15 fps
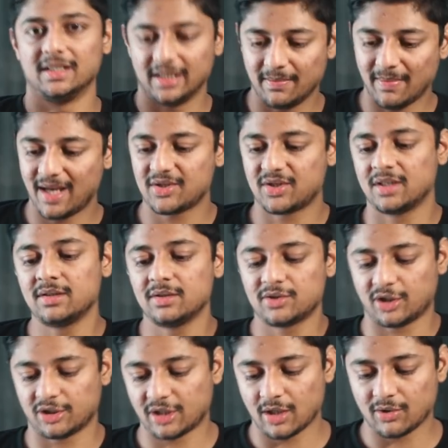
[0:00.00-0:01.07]
imagine
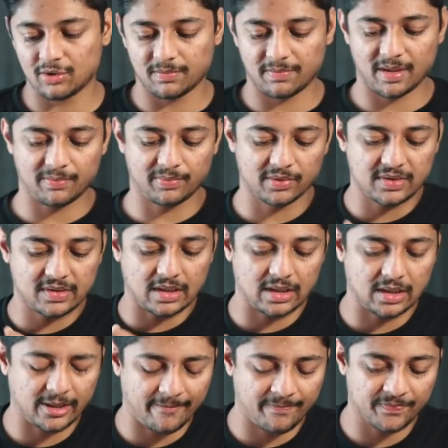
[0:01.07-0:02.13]
Shashank Udupa puts
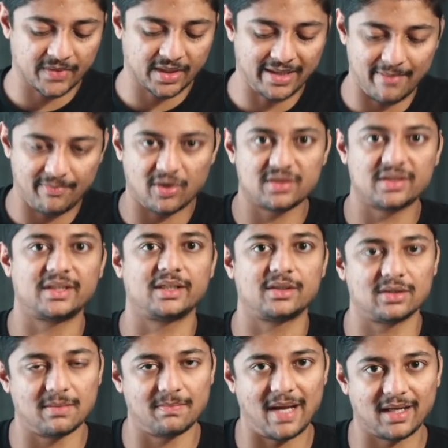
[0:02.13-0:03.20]
a deposit
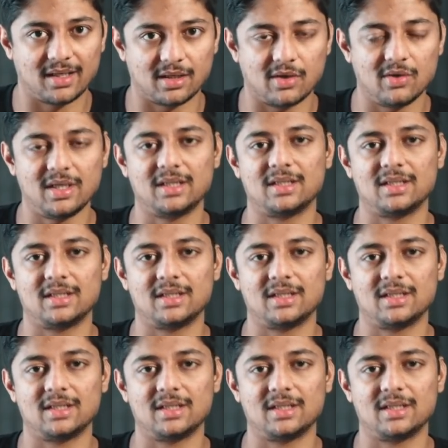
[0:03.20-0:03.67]
into the bank account,